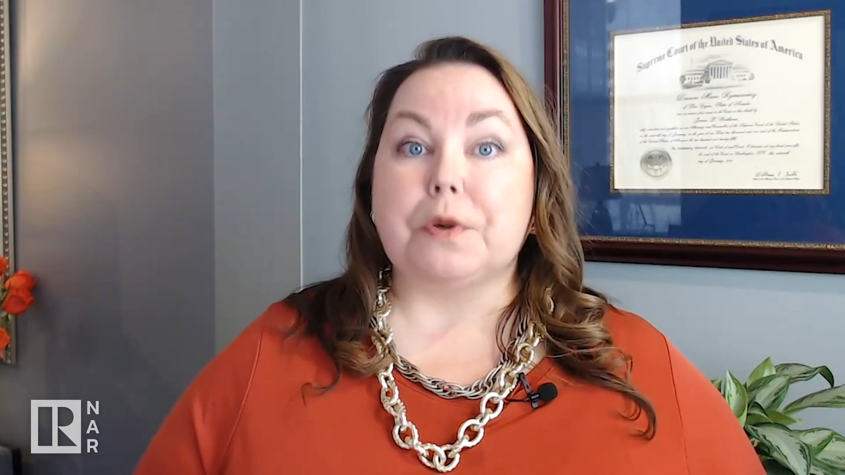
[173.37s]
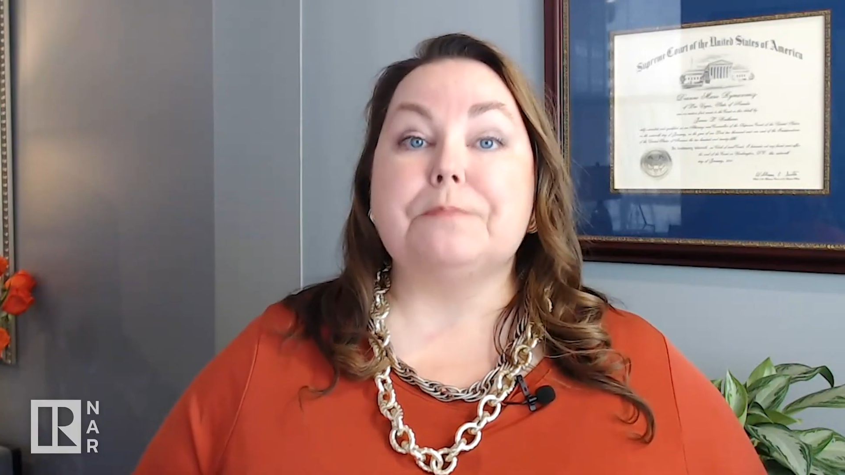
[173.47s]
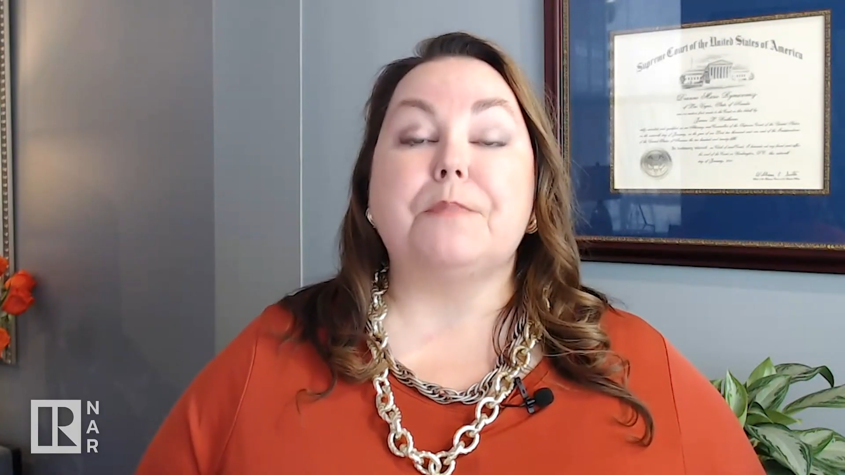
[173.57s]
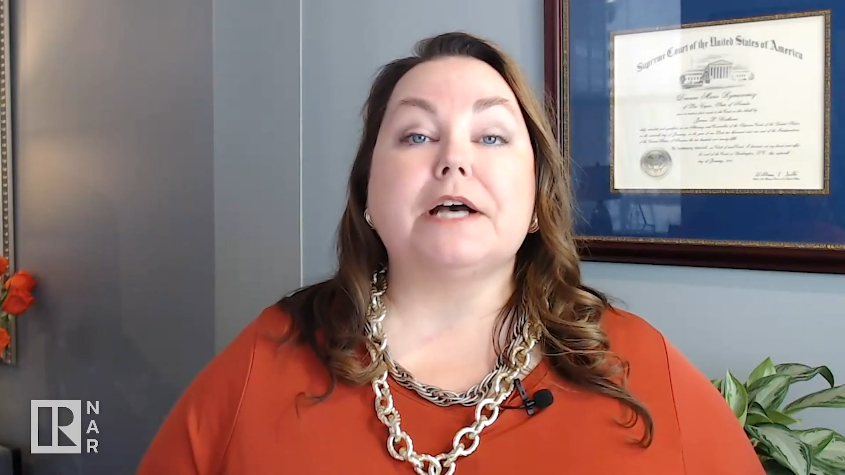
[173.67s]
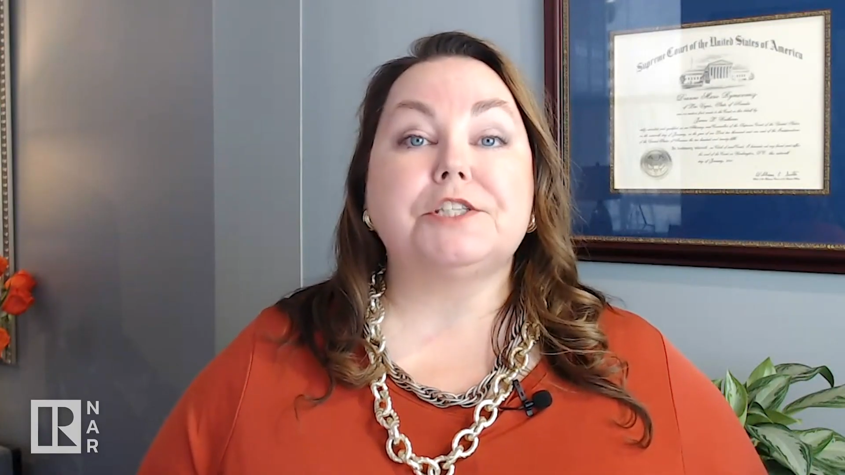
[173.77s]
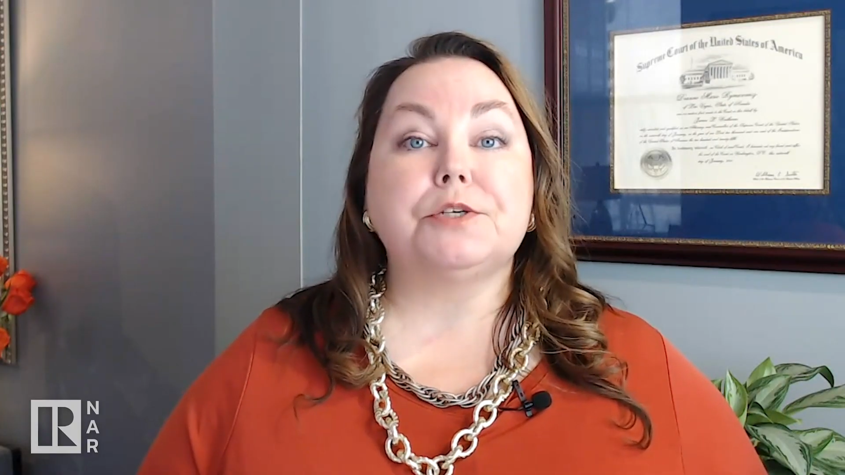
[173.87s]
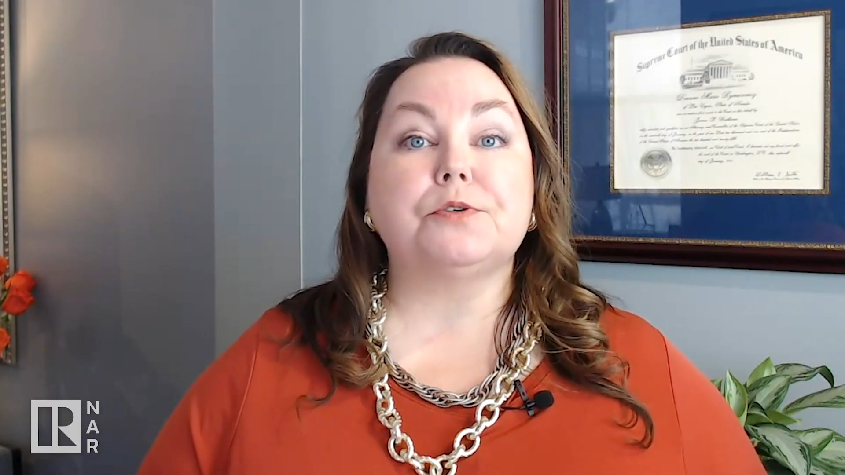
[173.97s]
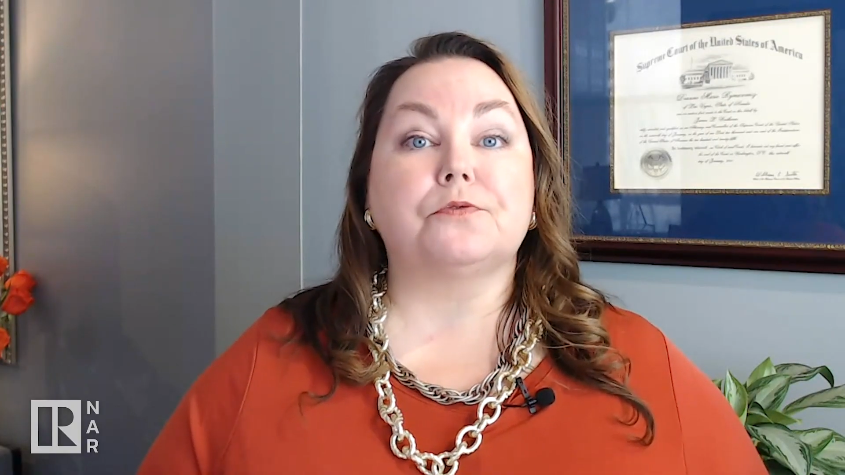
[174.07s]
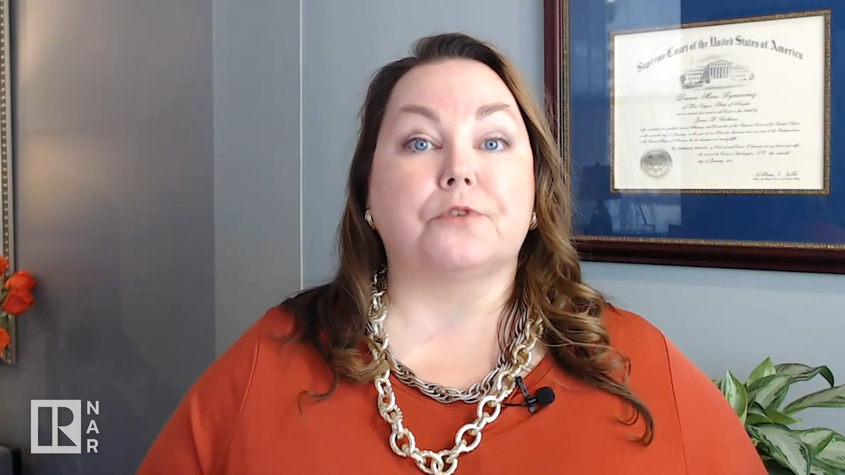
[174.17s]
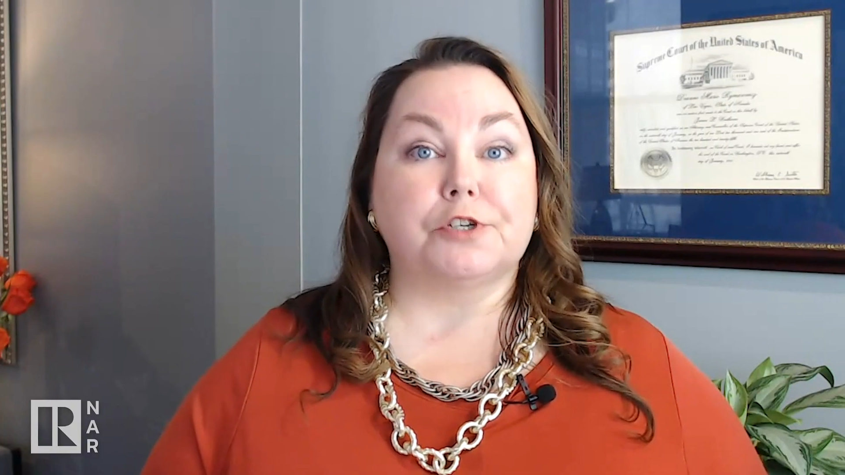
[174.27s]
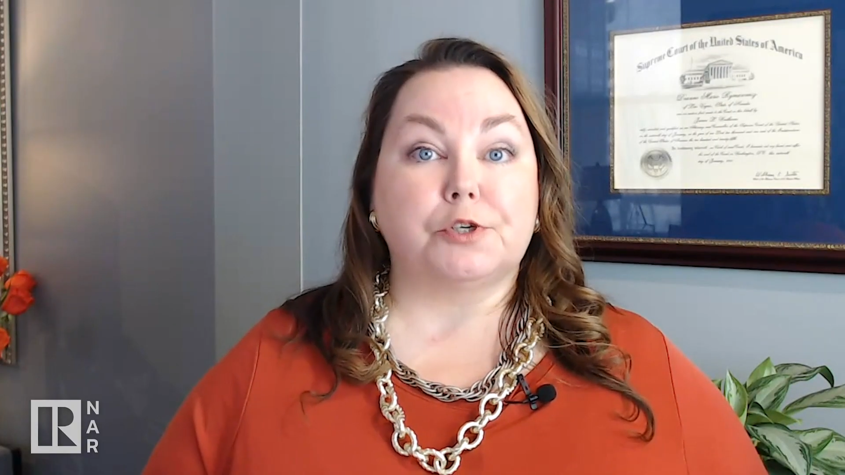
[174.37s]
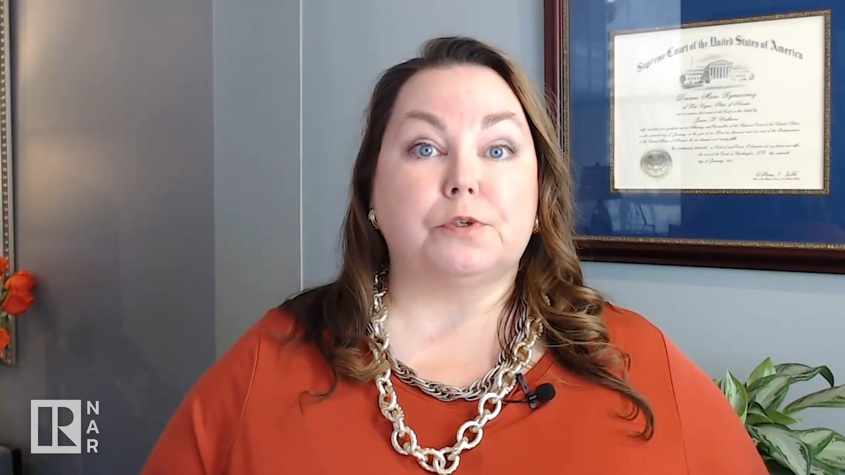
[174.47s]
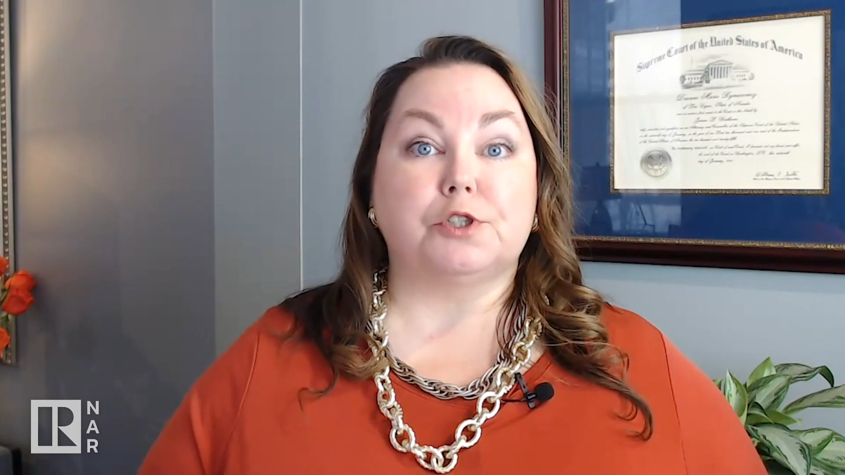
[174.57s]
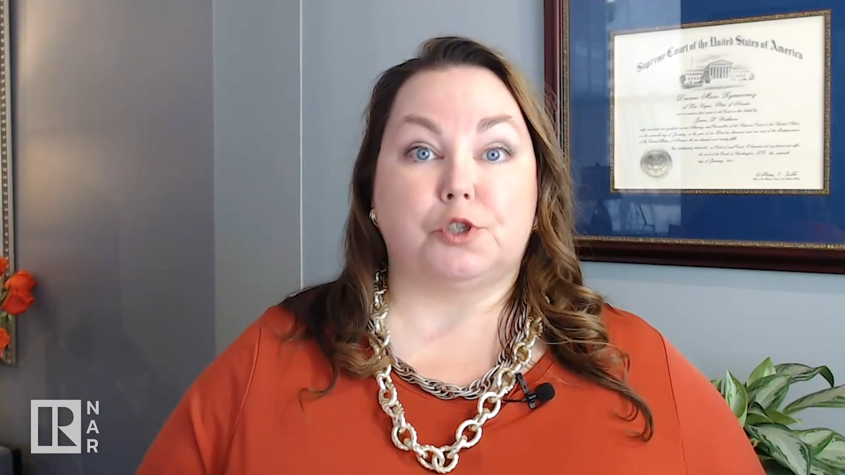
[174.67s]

we must use virtual